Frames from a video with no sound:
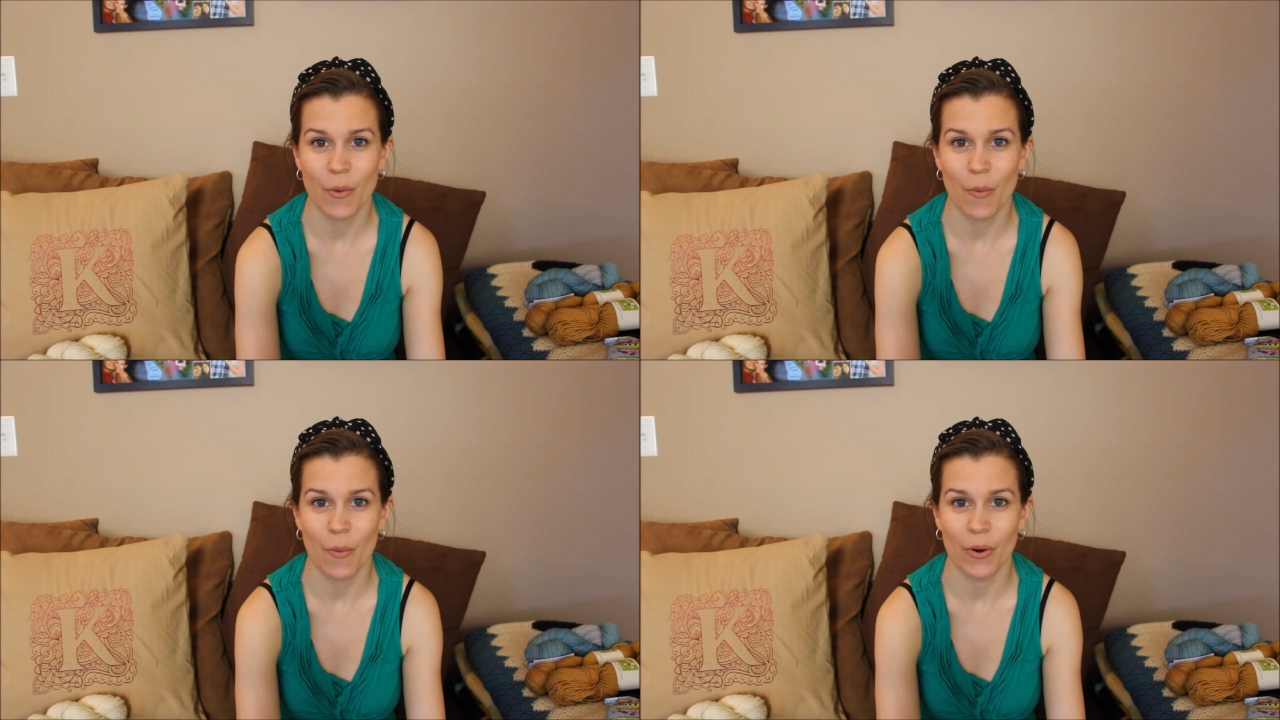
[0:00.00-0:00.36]

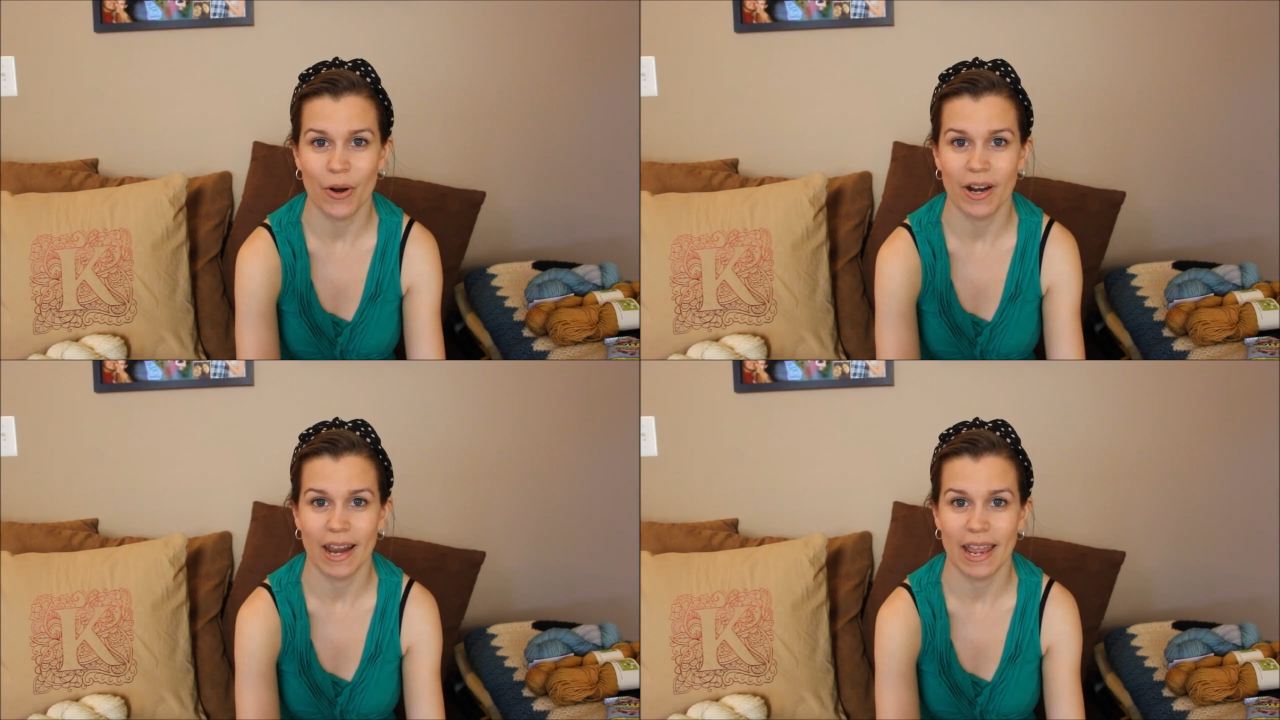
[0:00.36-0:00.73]

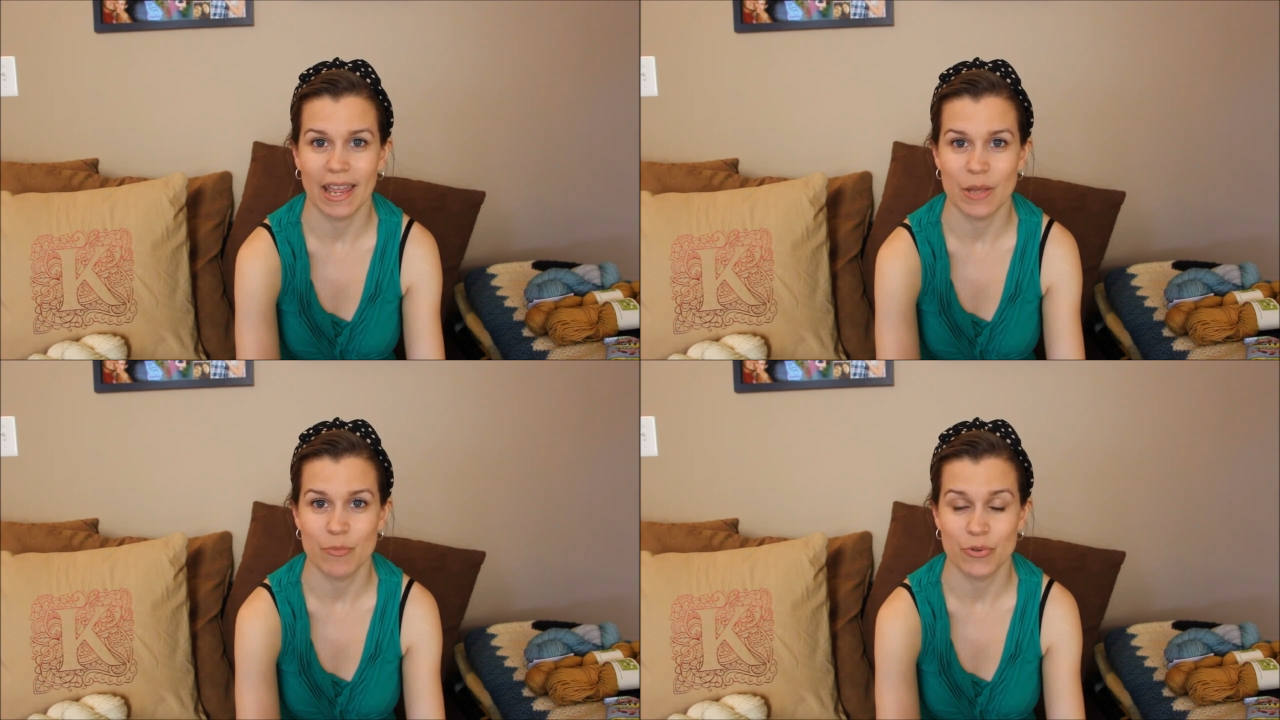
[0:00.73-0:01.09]
or
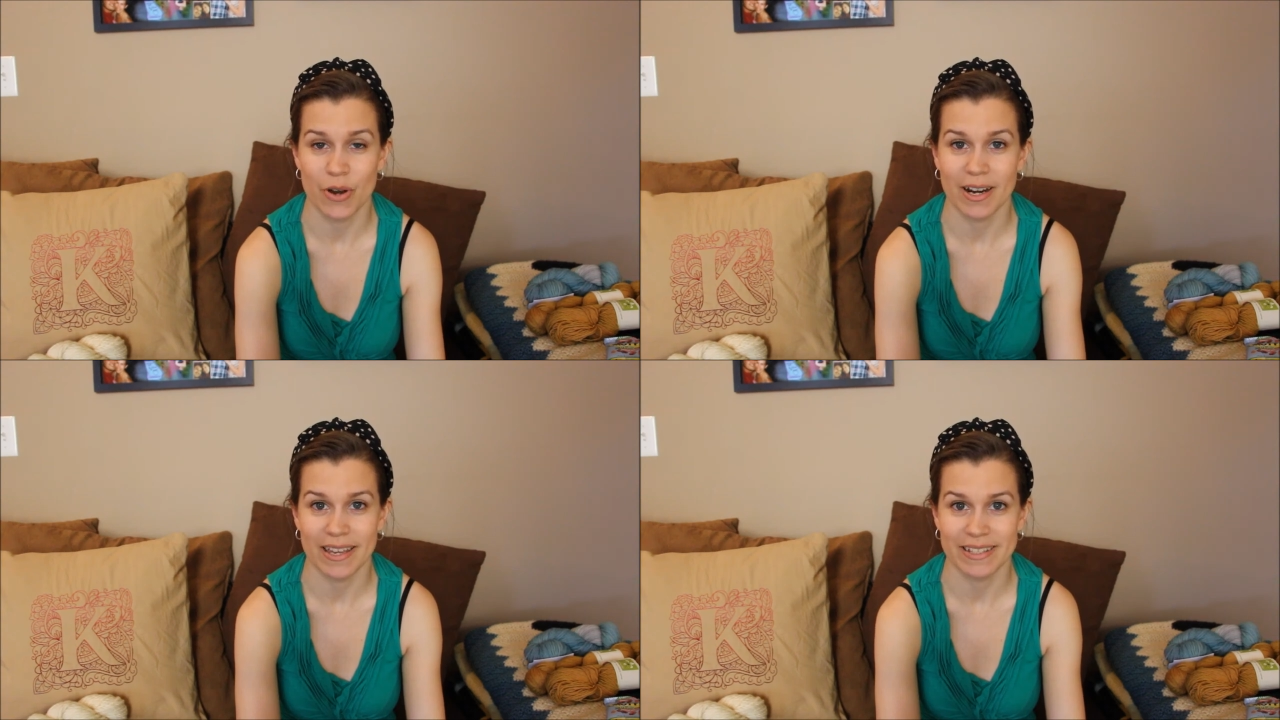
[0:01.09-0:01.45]
a
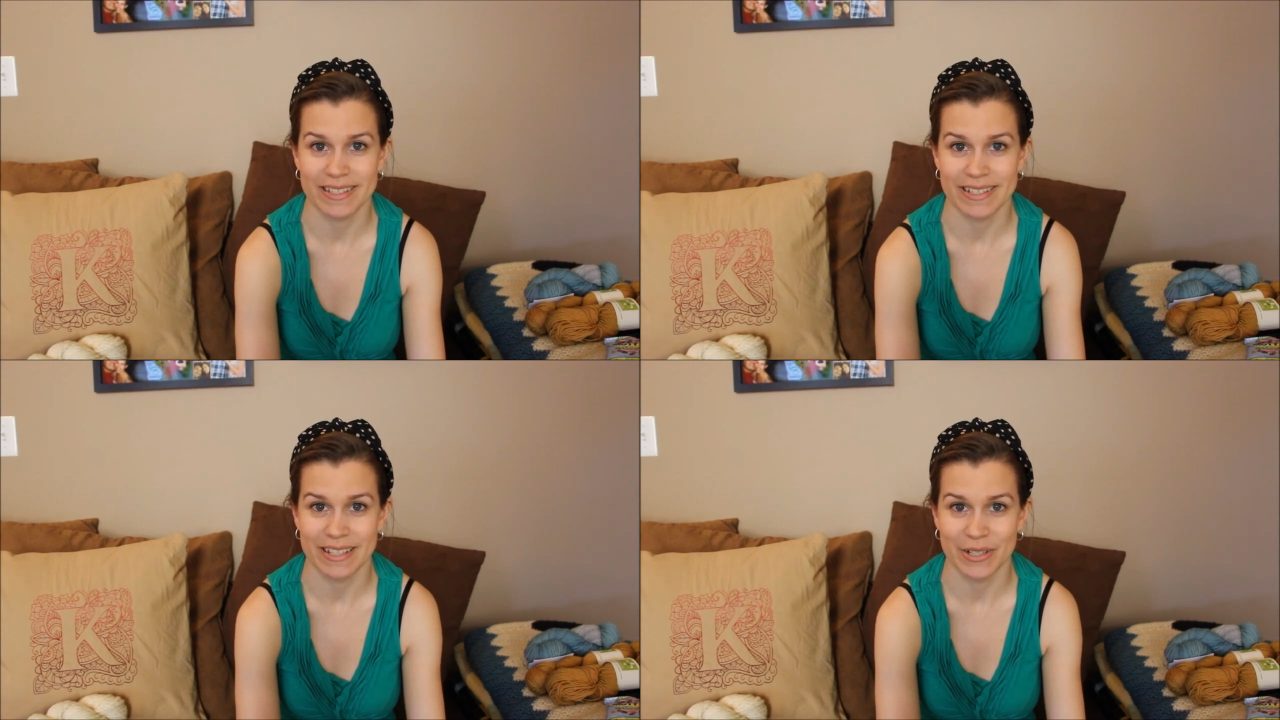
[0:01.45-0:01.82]

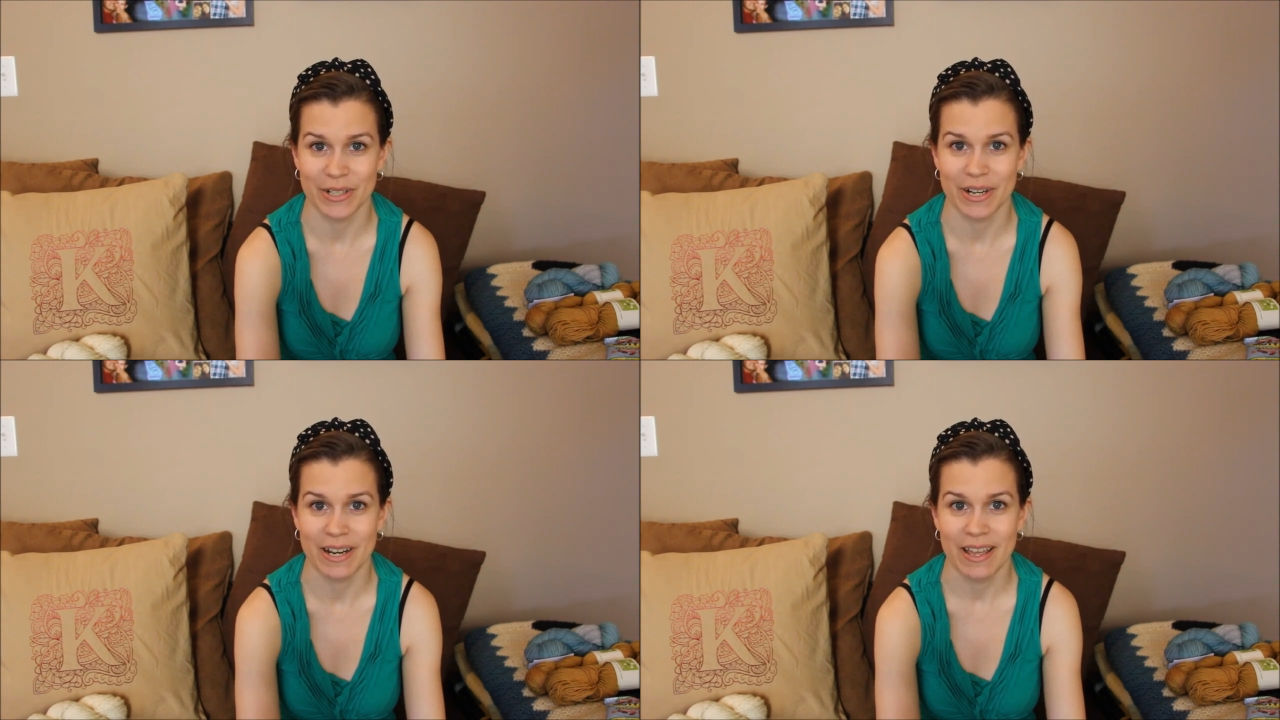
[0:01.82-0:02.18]
product
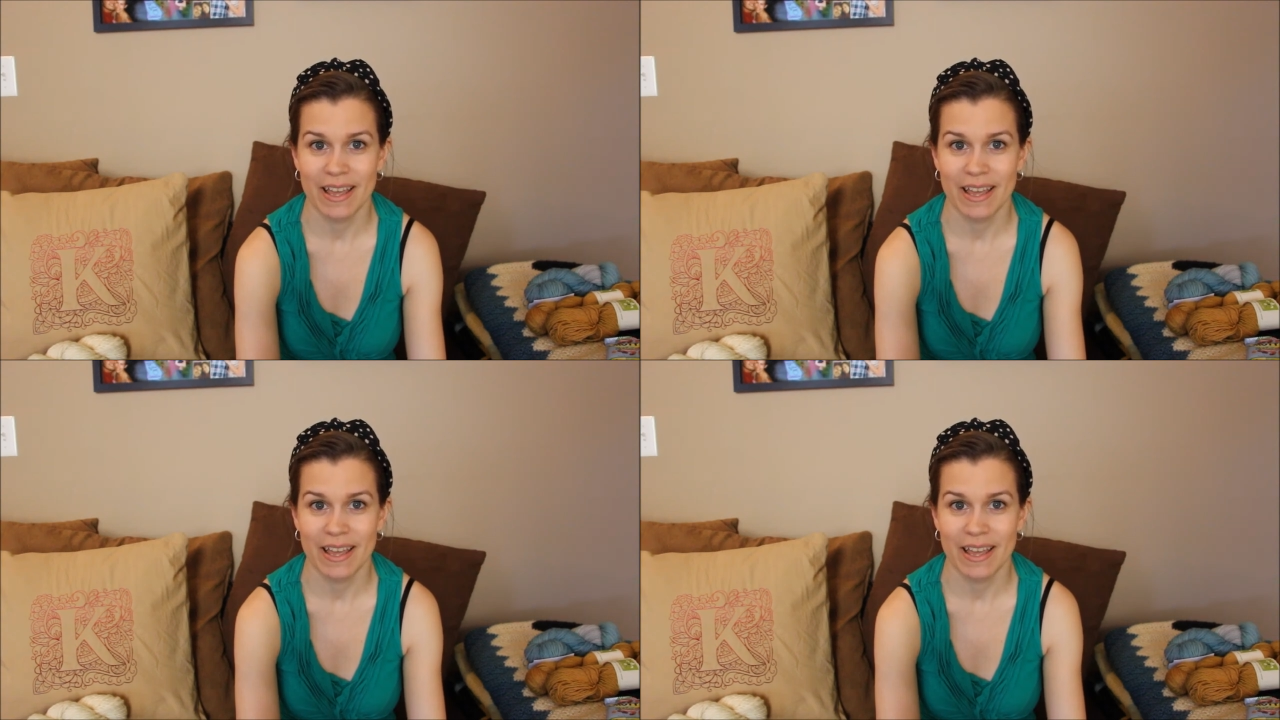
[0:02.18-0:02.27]
knitter?